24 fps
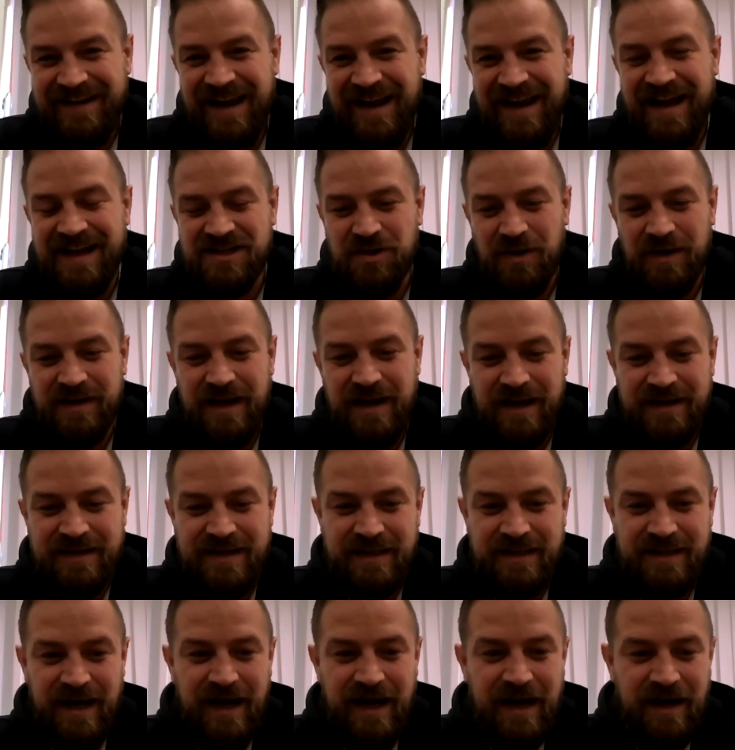So I
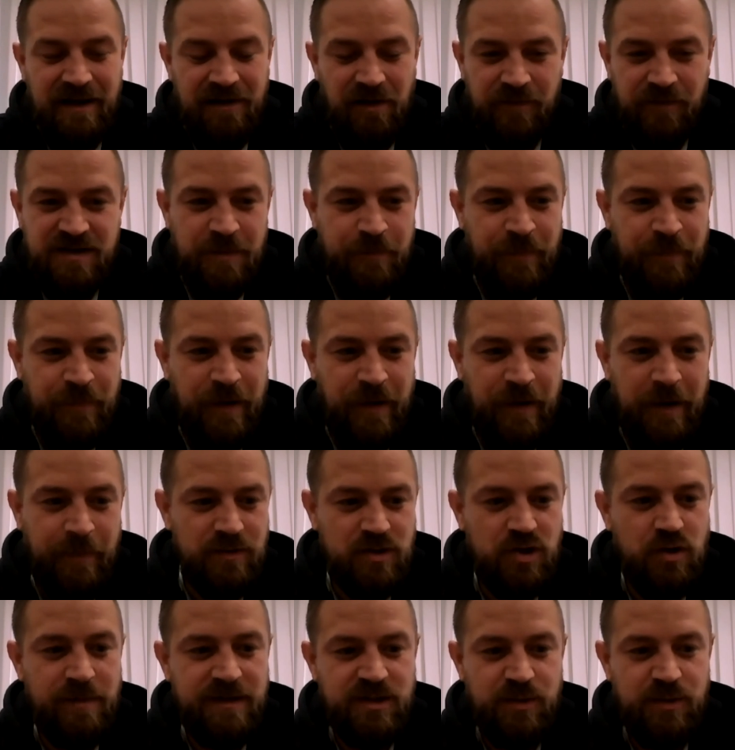did that, and obviously PPI
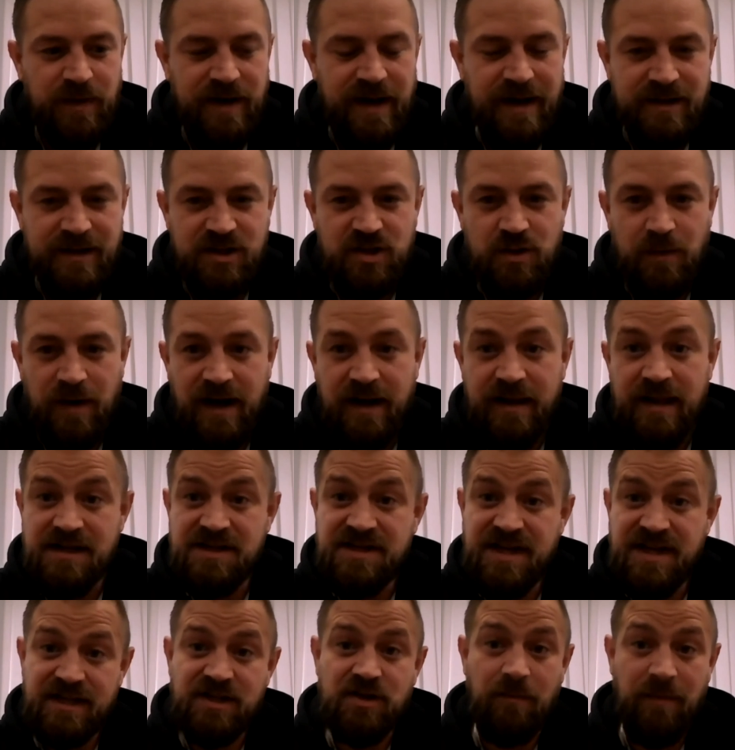was coming to an end. So I then
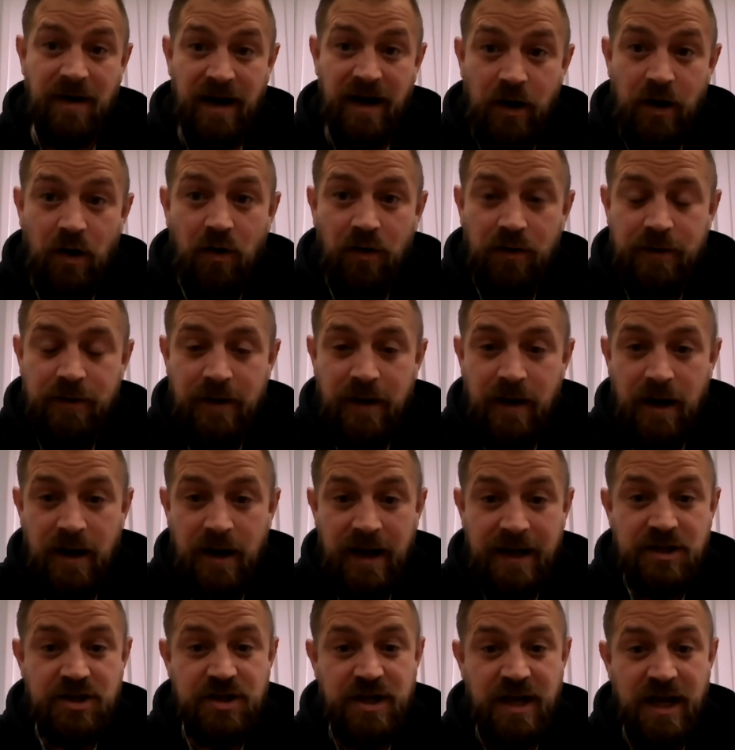set up my own
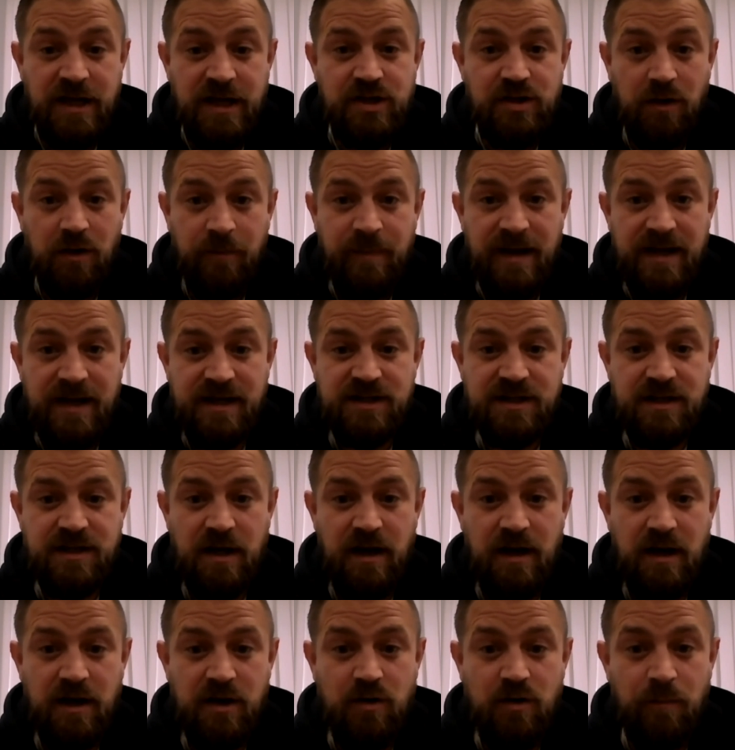educational-based
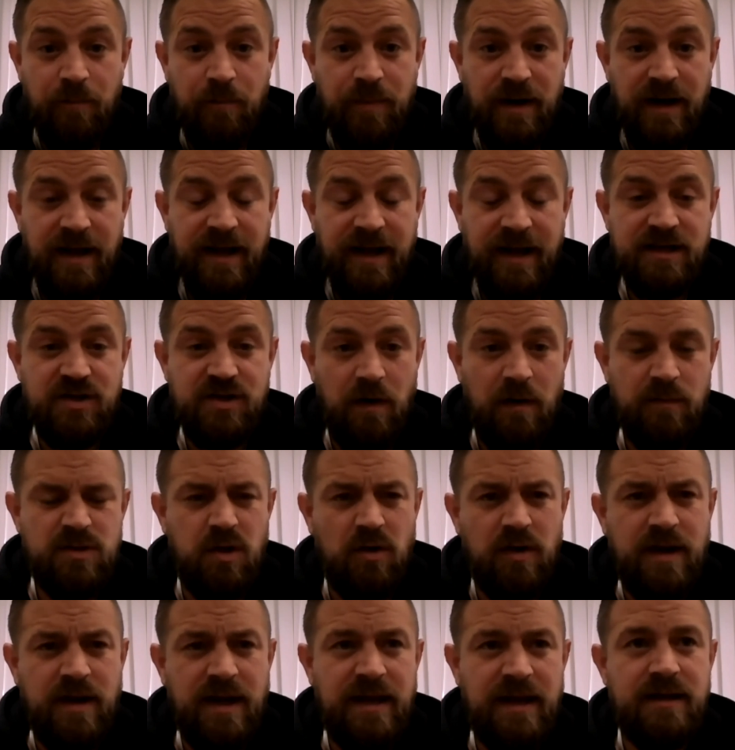company. So I was
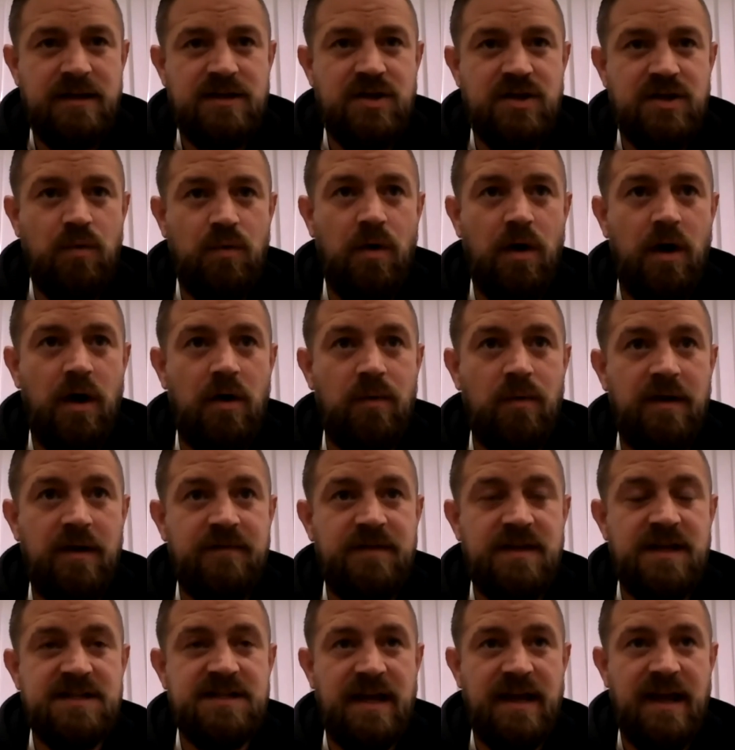looking to work
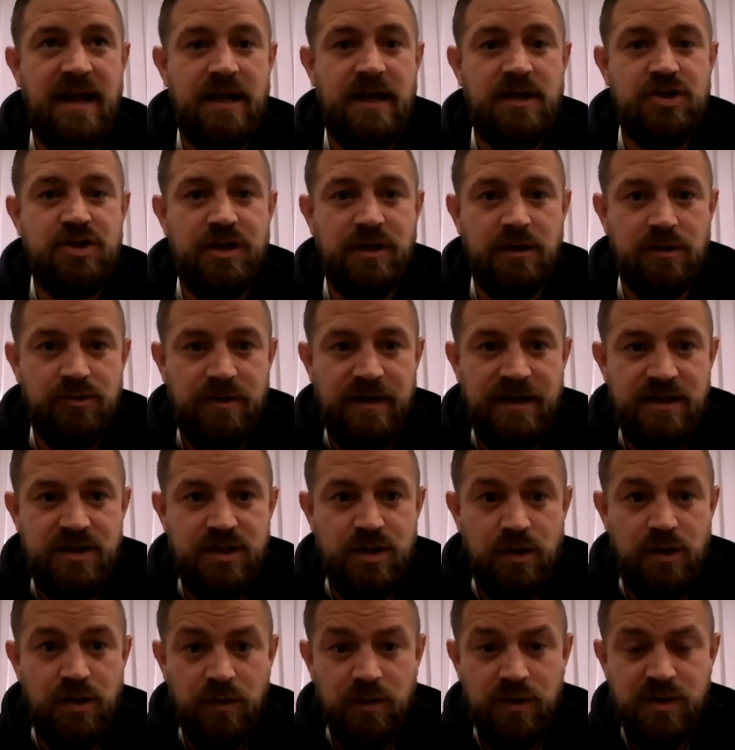with disengaged children in
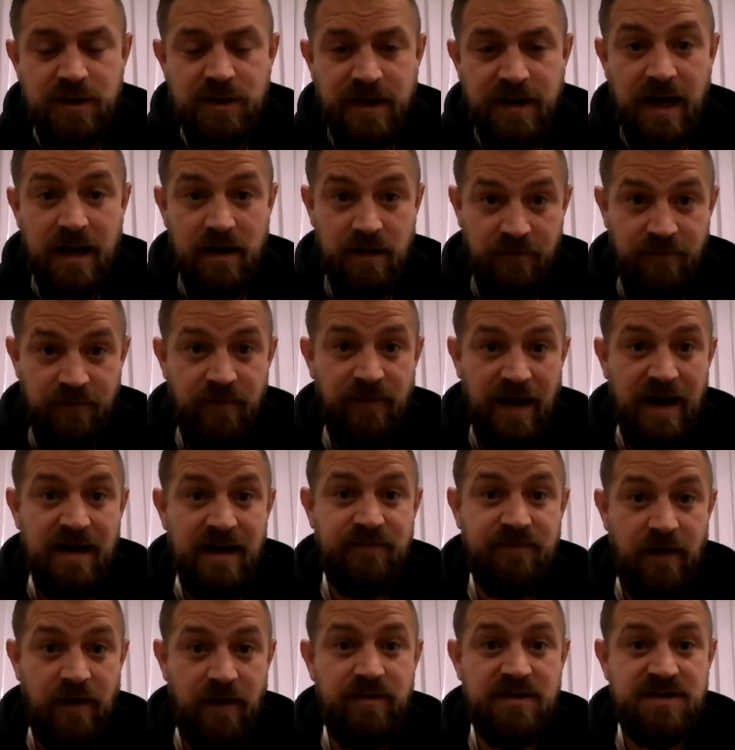schools, kind of that
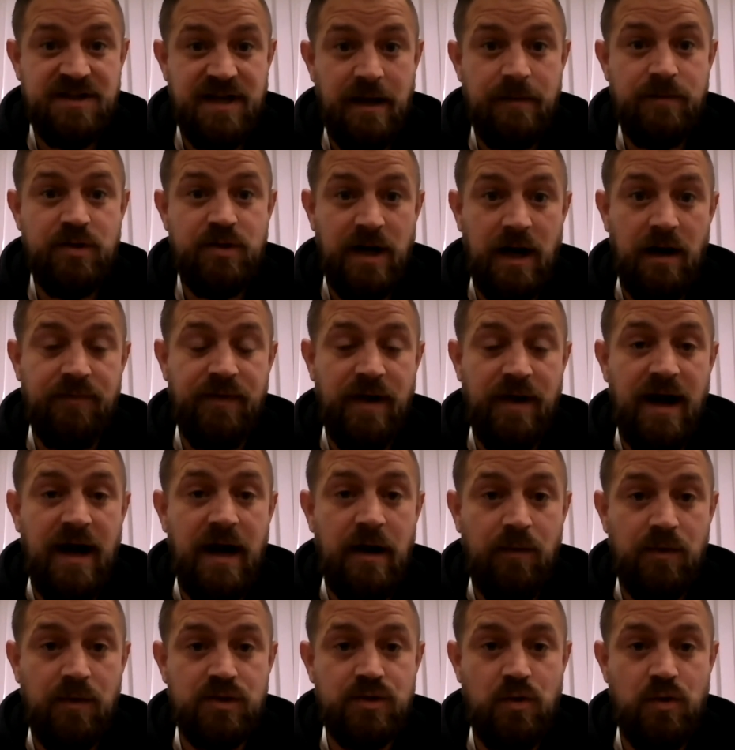very same child that
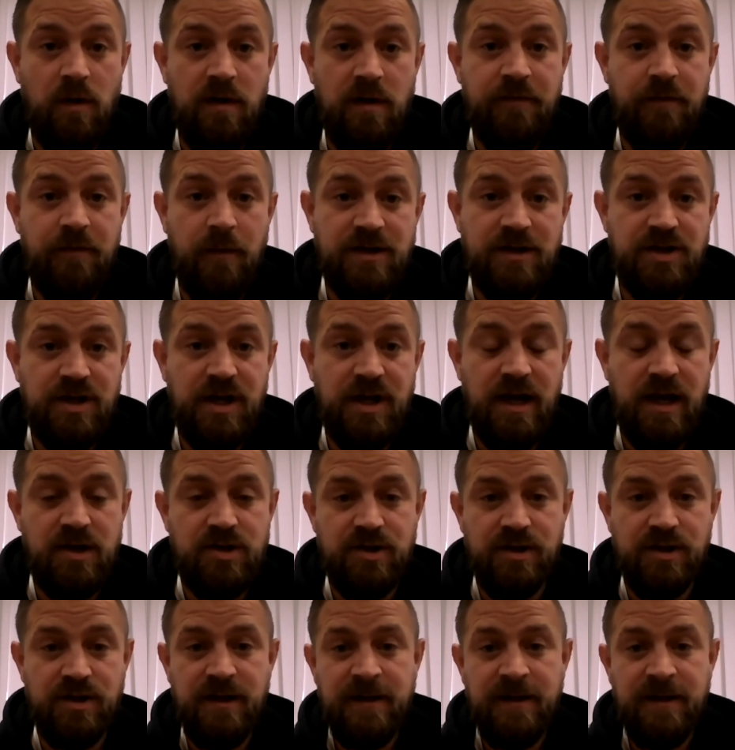I was going through education,